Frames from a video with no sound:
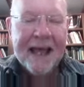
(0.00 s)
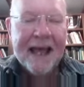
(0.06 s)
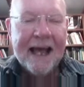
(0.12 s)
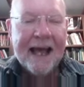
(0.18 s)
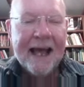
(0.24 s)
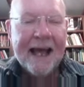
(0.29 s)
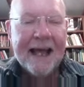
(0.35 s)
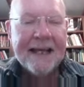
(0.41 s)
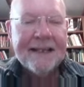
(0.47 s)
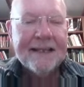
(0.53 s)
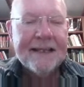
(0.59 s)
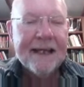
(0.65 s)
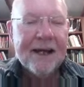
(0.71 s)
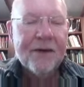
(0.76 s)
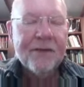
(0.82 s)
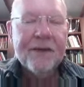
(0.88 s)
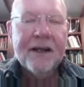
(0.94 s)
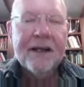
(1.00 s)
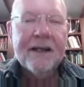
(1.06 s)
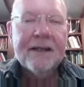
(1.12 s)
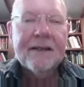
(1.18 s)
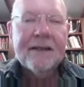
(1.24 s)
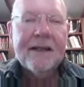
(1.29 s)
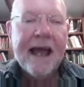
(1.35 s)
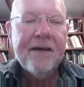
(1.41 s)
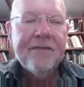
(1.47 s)
And on
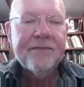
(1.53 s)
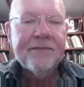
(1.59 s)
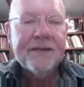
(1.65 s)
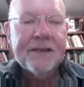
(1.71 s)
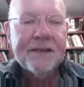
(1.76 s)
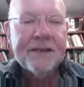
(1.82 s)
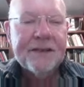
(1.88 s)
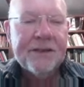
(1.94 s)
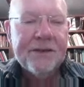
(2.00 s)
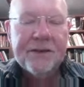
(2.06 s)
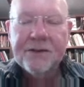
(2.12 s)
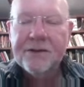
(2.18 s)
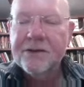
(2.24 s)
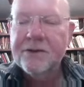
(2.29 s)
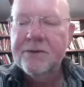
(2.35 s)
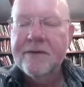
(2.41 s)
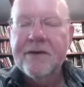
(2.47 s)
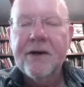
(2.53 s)
the left, as you look,